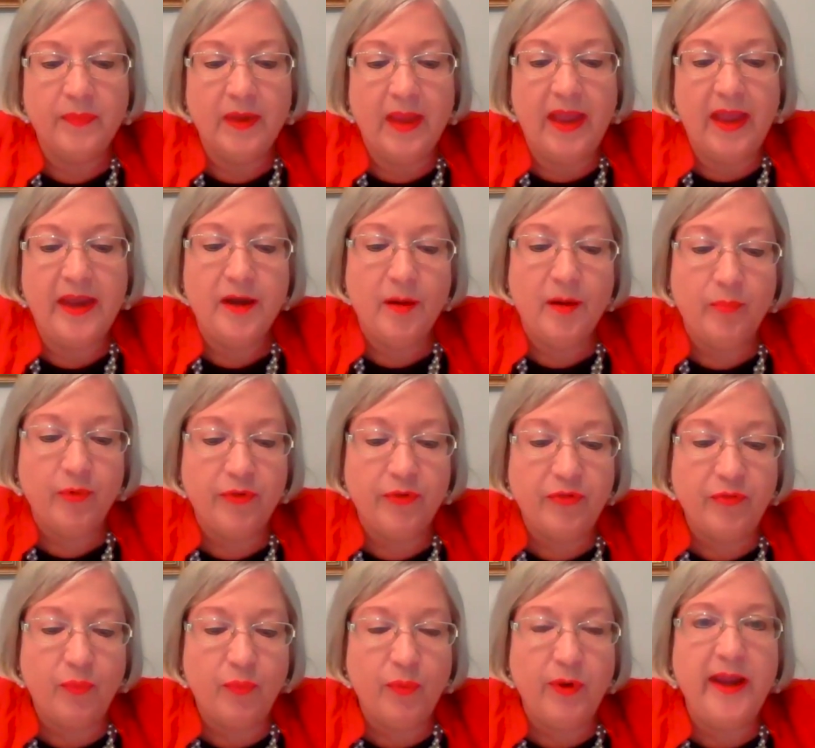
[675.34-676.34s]
And number
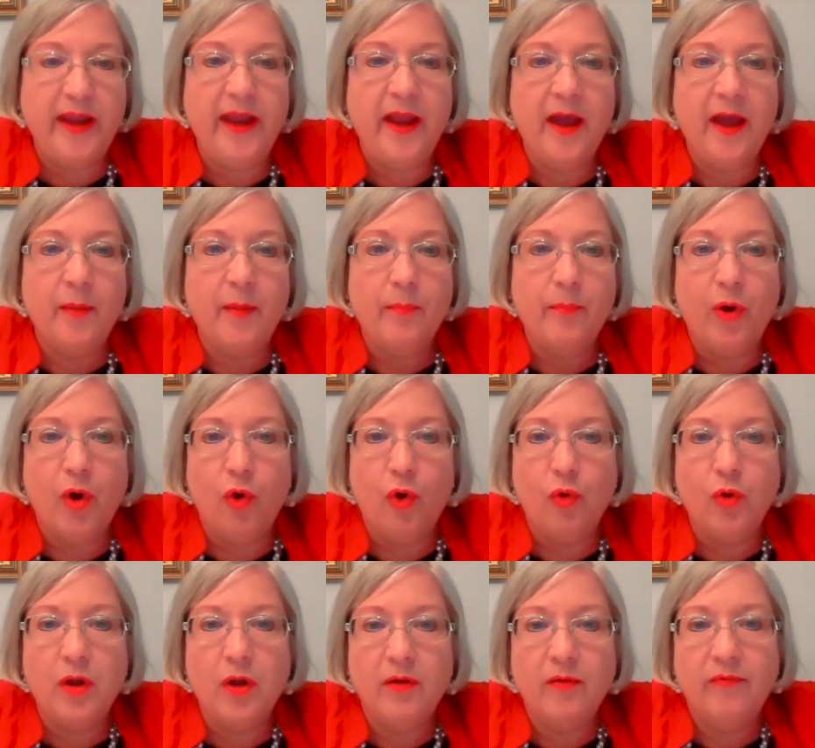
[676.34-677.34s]
three,
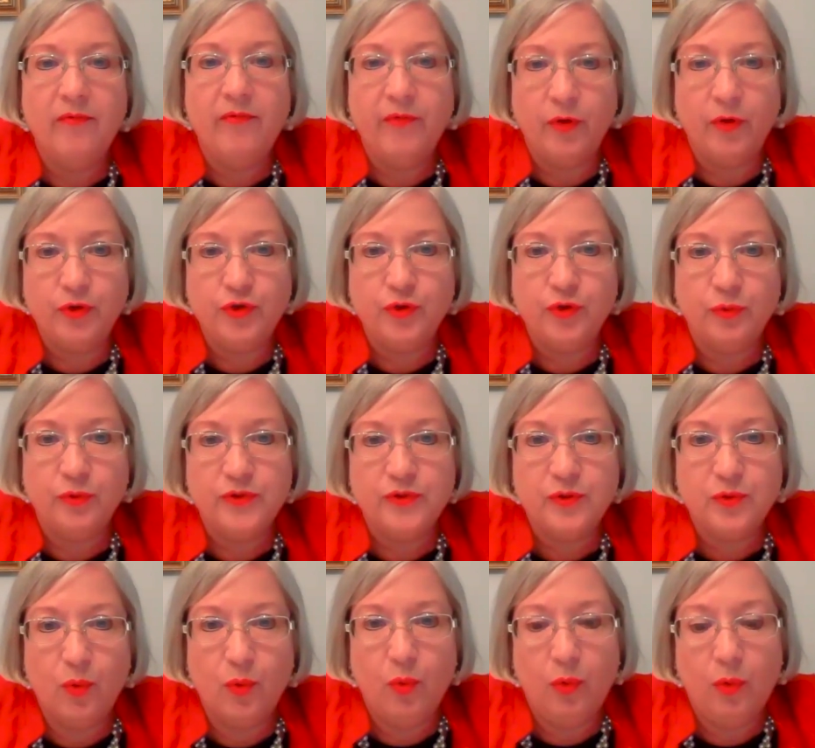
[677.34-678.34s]
Polk virtual
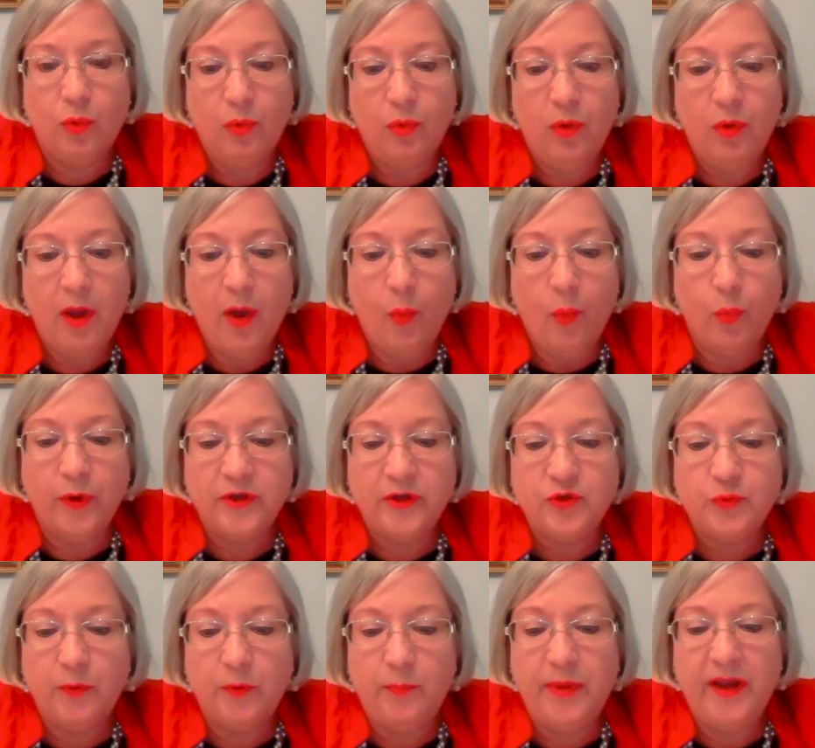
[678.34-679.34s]
school,
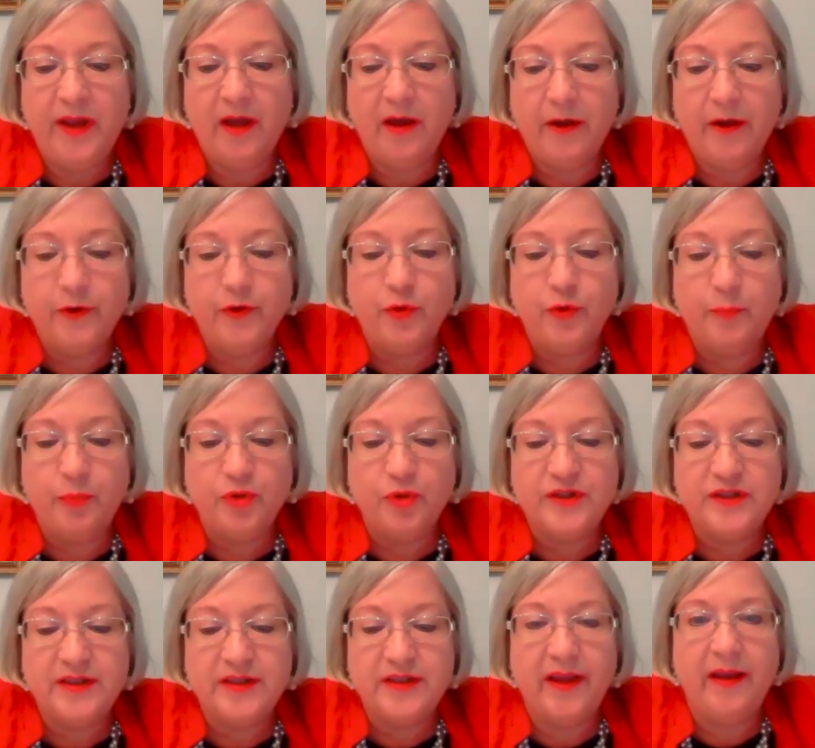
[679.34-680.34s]
which would be
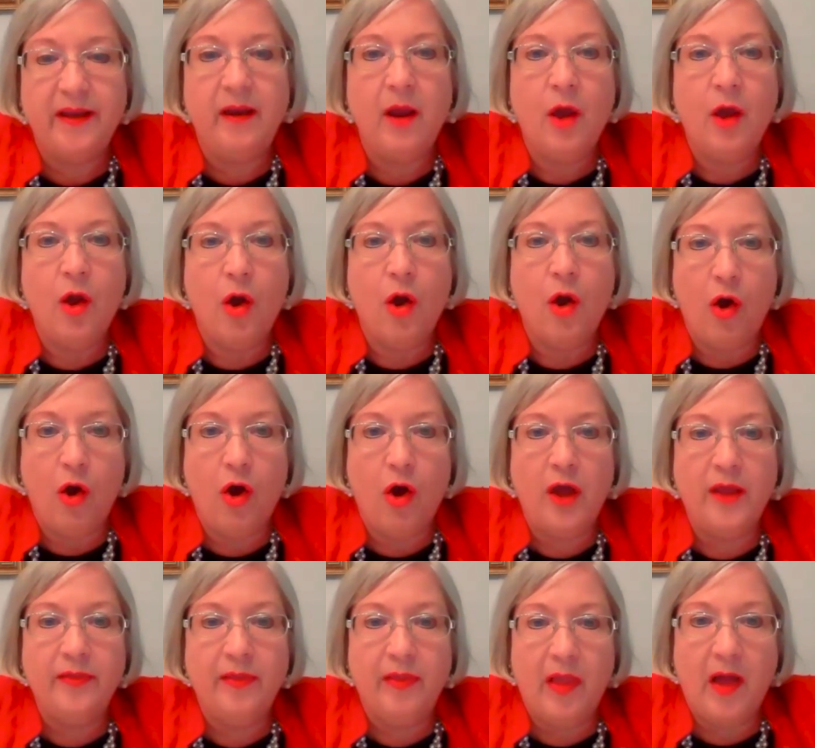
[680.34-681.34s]
100%
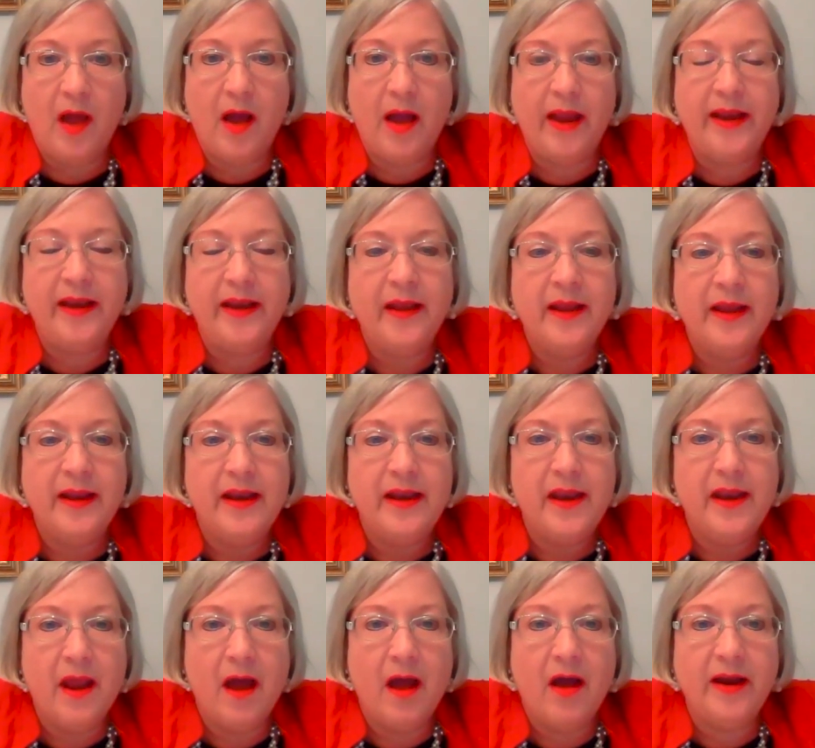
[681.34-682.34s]
online,
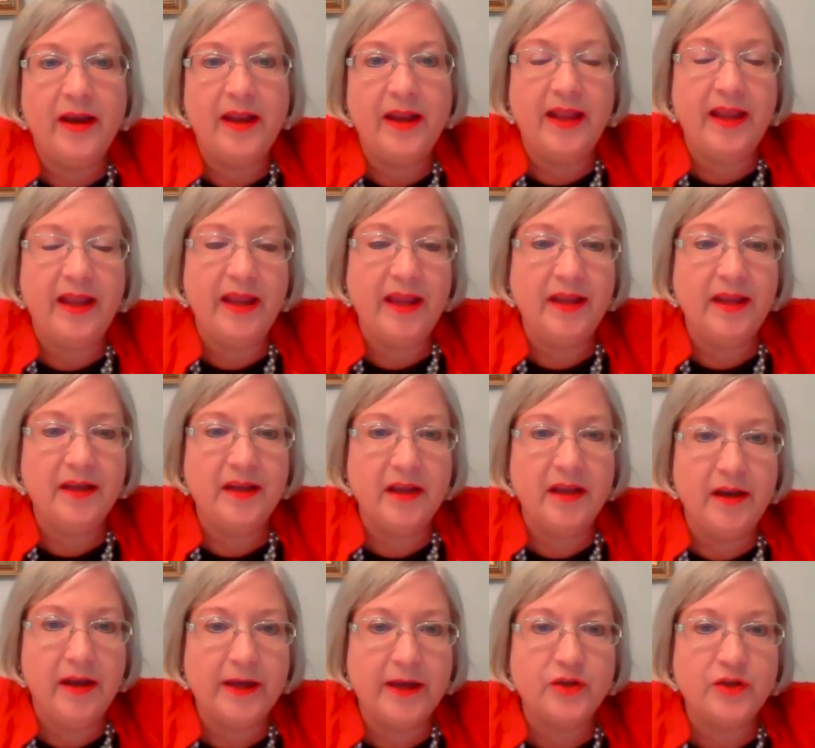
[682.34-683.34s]
not in
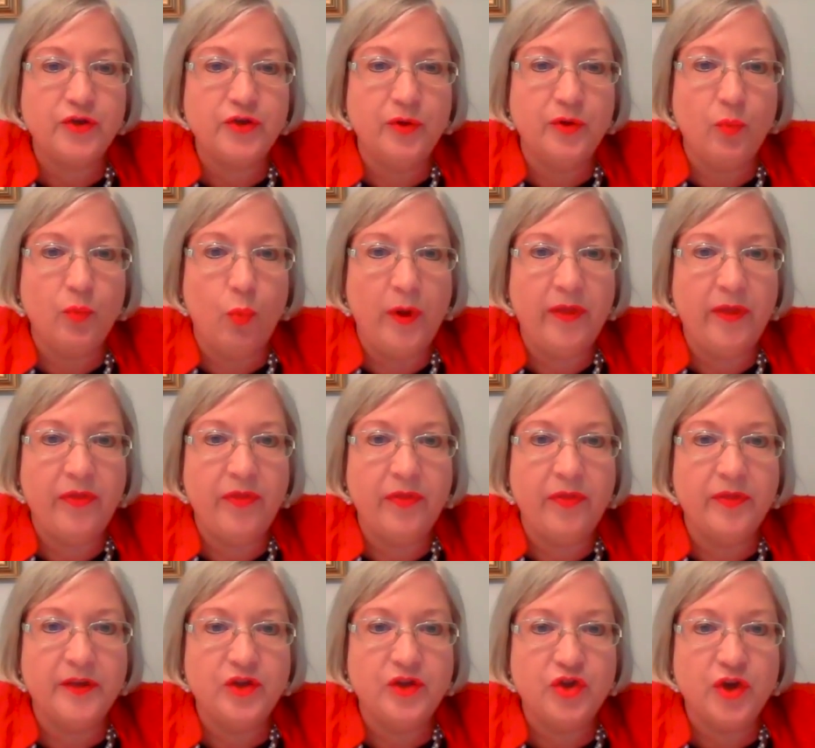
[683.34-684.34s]
connection with
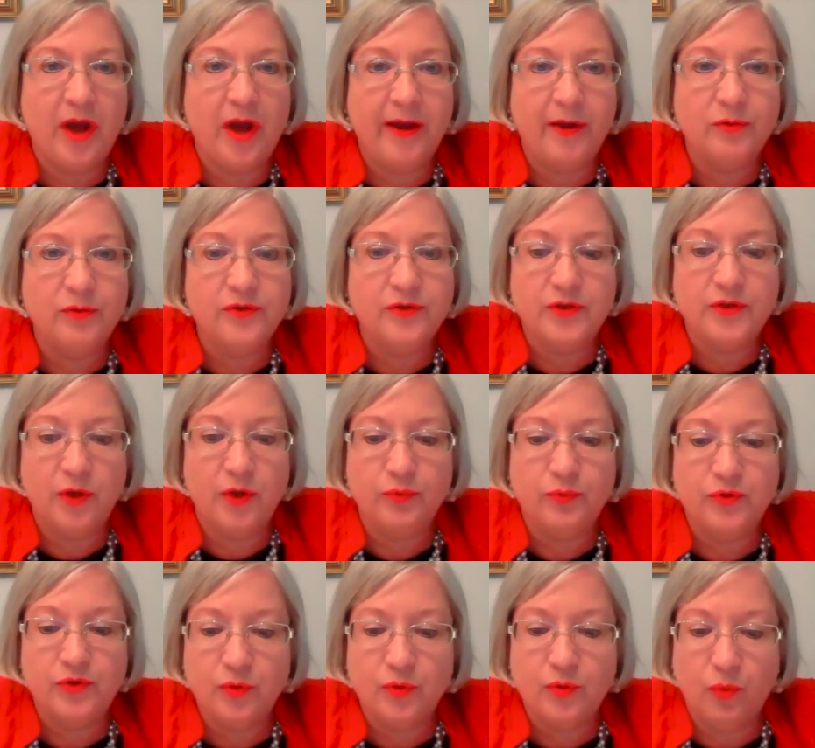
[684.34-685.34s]
the child's
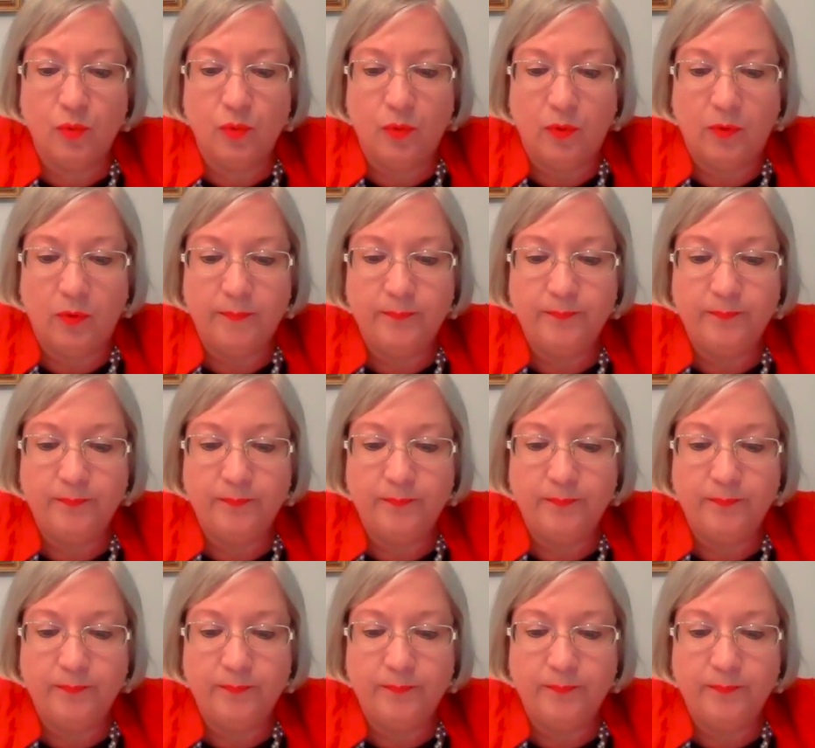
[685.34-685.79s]
zoned school.